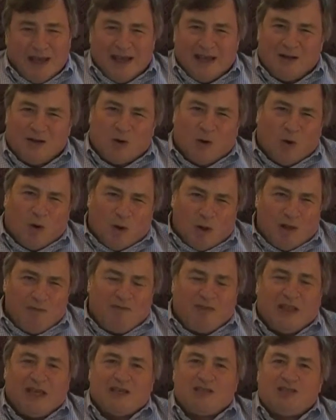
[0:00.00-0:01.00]
And all
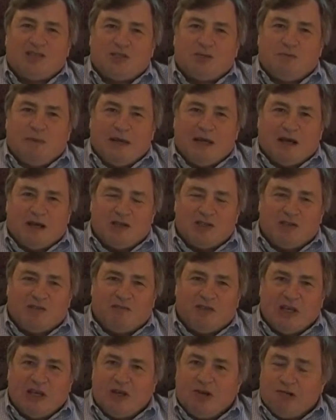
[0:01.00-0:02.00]
of this is because
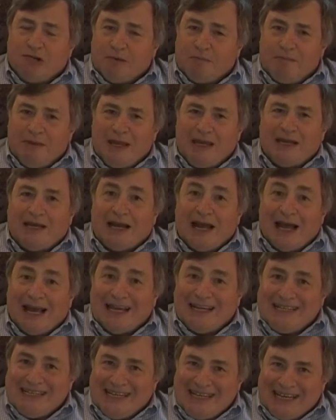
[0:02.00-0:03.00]
of the European
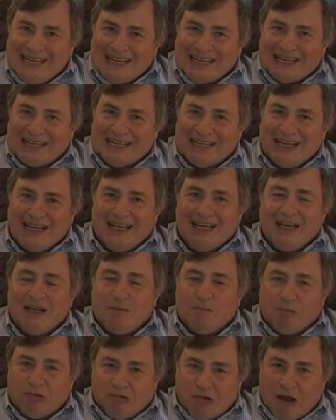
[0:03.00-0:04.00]
idea
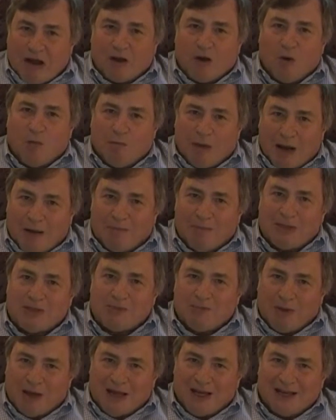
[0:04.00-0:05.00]
in Barack
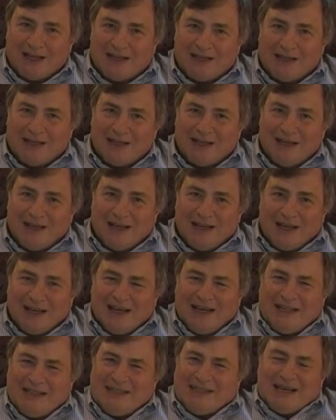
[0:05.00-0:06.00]
Obama's mind,
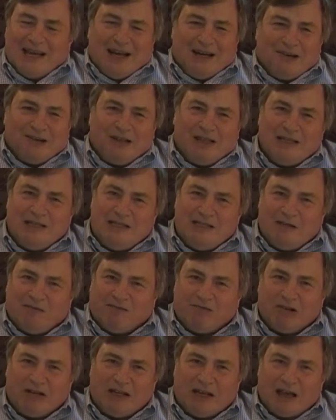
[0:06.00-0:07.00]
an entirely
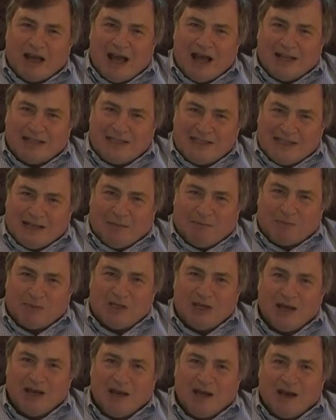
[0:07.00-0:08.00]
different
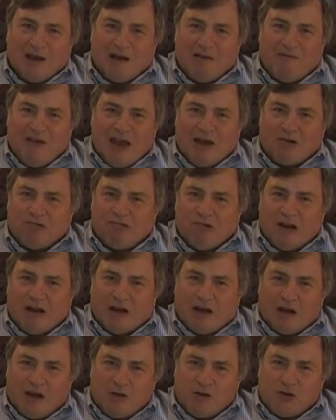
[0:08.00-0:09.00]
concept of how to run
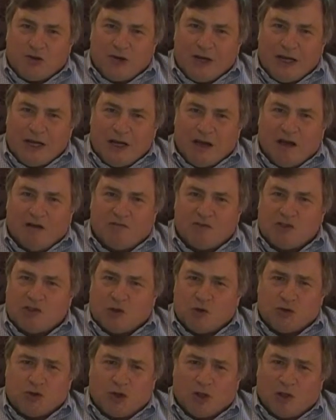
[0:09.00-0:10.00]
a country, of
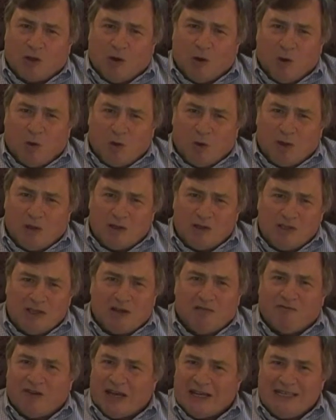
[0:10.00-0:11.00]
social goals,
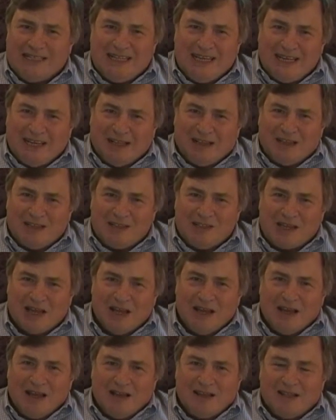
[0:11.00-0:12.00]
of ideals,
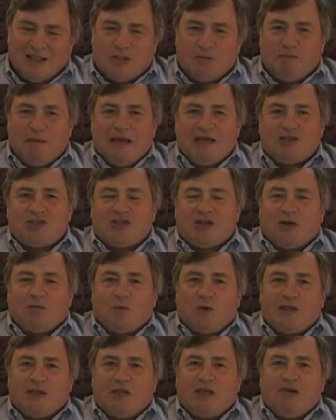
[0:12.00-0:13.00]
that's based
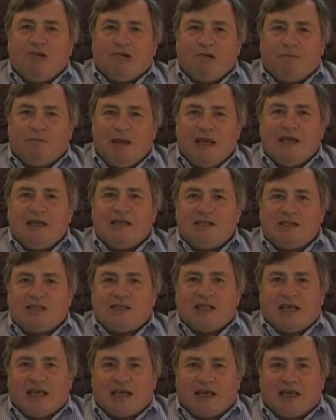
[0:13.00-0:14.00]
on what the
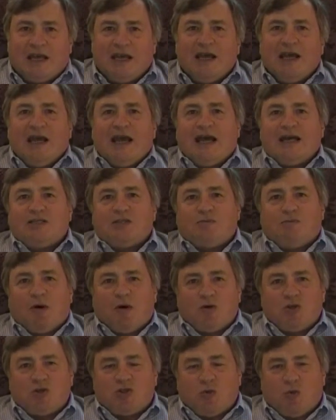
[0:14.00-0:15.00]
Europeans think as
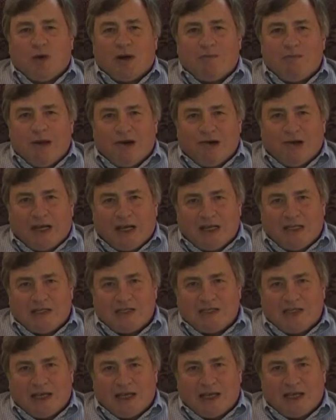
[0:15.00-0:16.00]
opposed to what
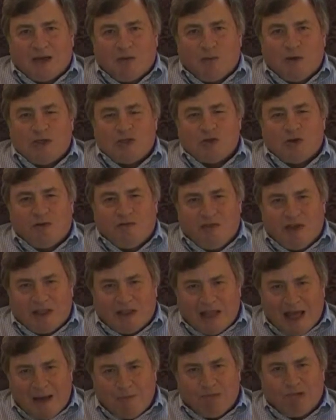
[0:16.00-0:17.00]
Americans think. And we sort of
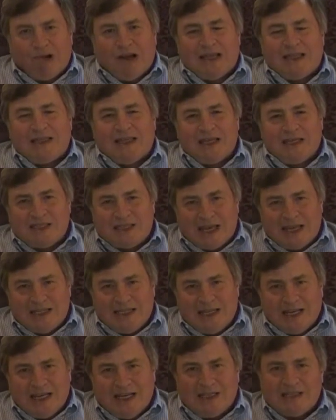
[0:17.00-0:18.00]
elaborate these
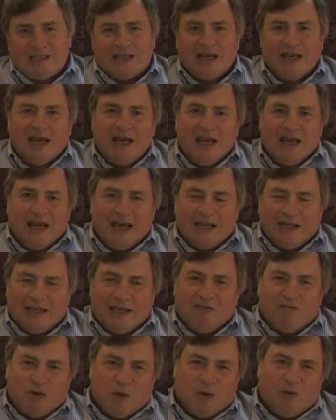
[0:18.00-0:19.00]
ideas and
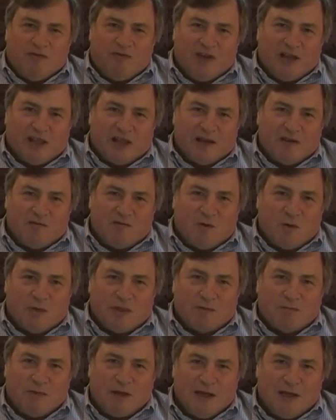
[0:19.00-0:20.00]
give you a feeling for
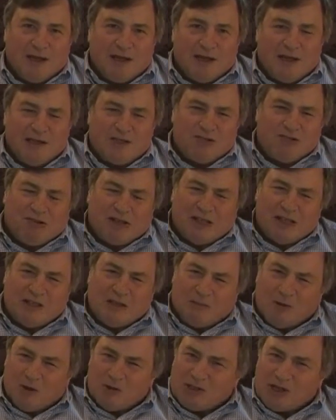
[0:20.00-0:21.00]
them. It's really
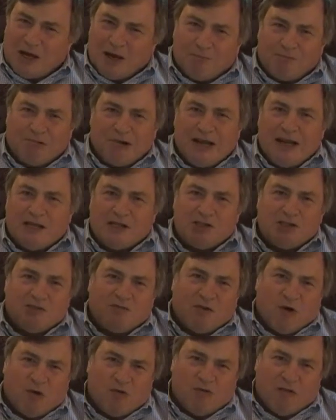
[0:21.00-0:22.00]
the most
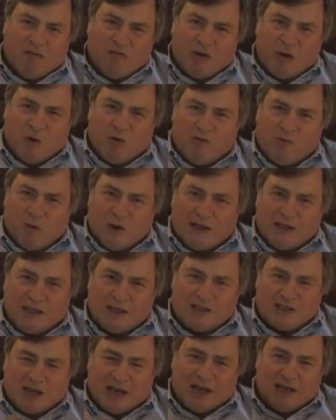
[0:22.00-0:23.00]
comprehensive overview of what
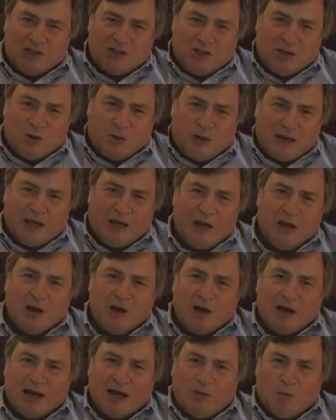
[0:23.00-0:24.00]
this guy's doing
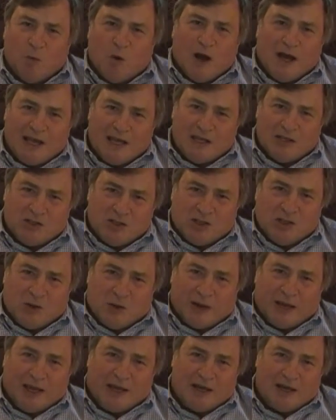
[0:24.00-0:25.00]
and why he's
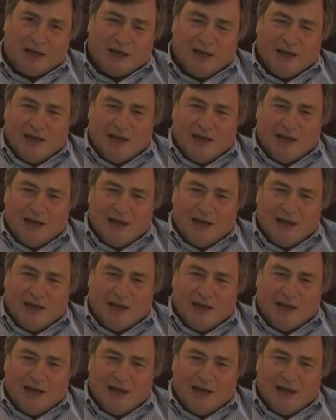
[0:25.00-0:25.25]
doing it.